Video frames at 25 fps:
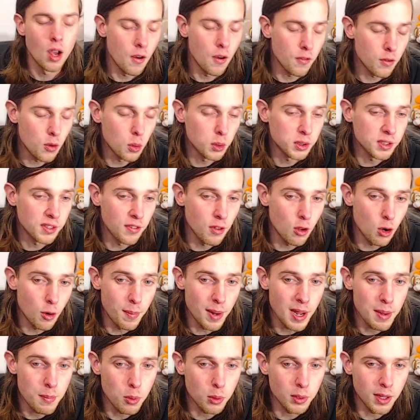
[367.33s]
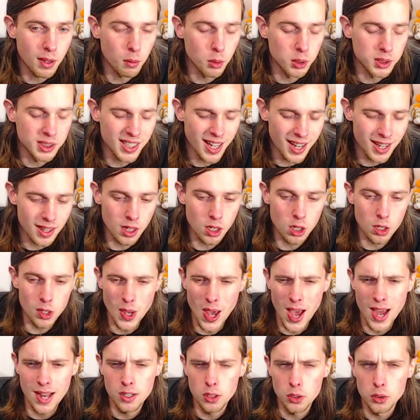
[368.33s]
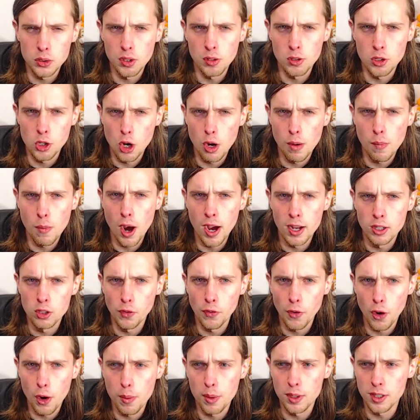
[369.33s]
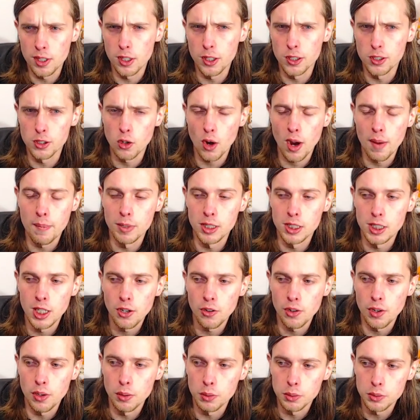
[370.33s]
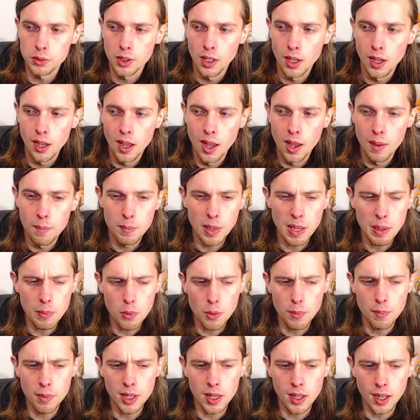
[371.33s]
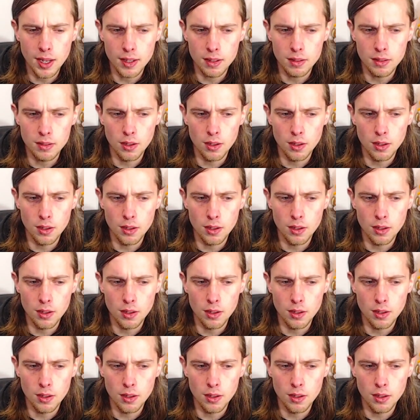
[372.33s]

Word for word: Of course, if there were people that were saying that you can't use the term hydrophobic to describe materials, people would be like,